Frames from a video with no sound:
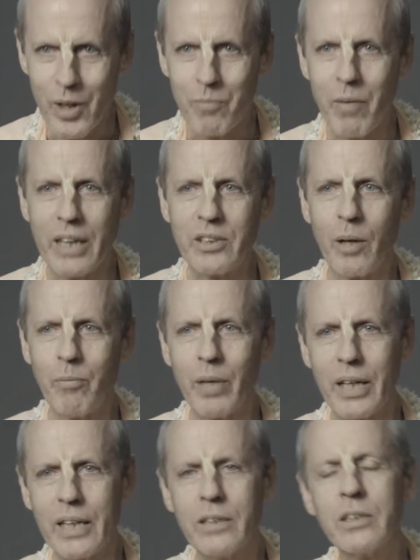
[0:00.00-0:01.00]
by
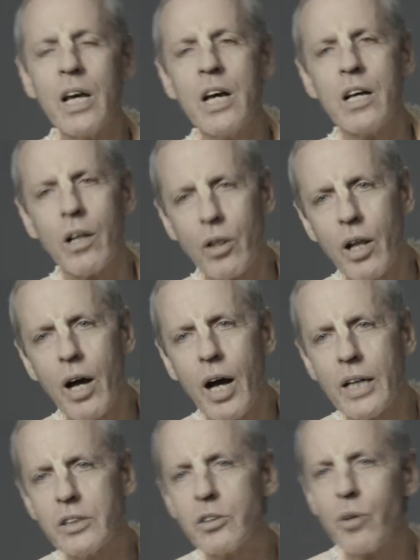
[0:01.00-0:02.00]
somebody's
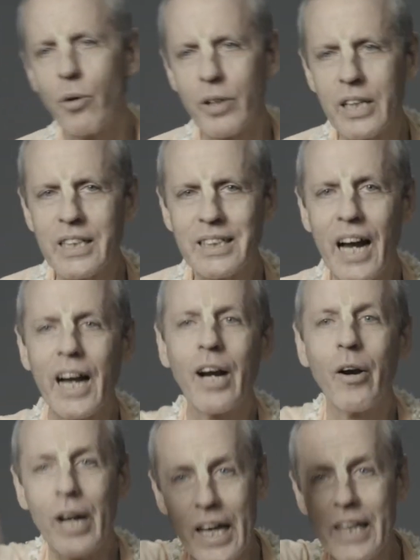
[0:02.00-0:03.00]
lust or
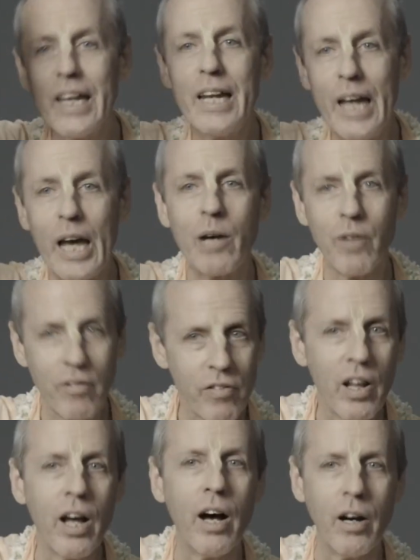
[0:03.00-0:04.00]
desire in the name of
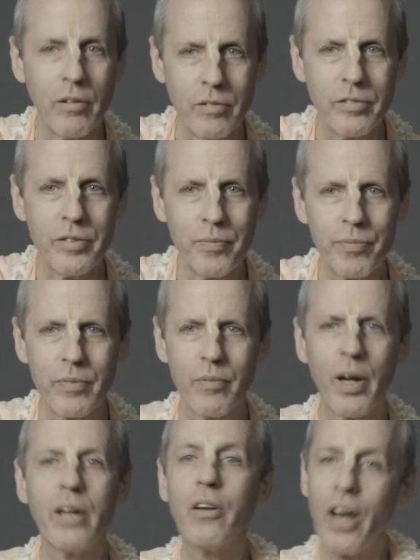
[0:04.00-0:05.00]
love,
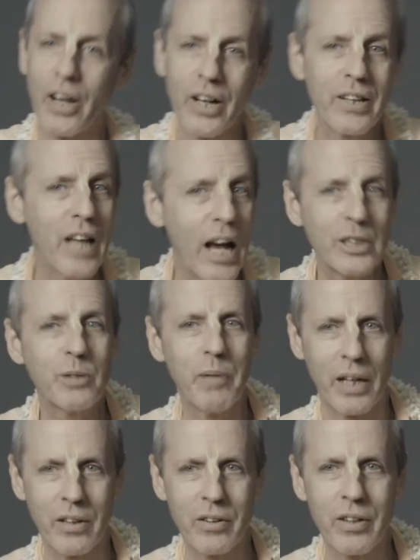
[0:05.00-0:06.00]
right? An
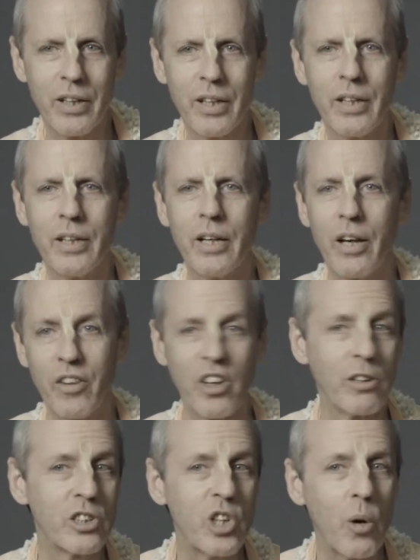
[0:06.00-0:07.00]
attachment.
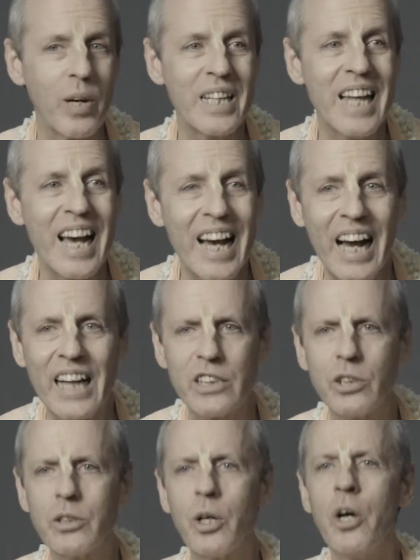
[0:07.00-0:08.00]
They're so
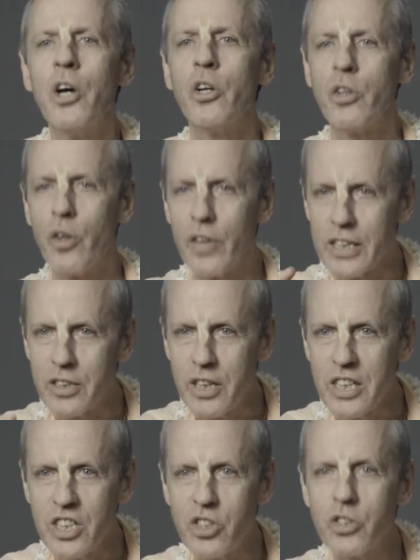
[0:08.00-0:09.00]
attached to this
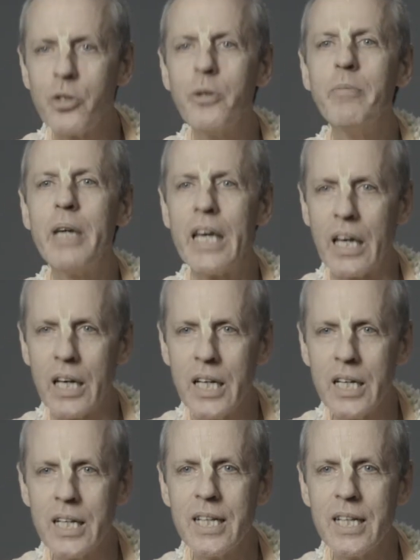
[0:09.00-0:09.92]
consuming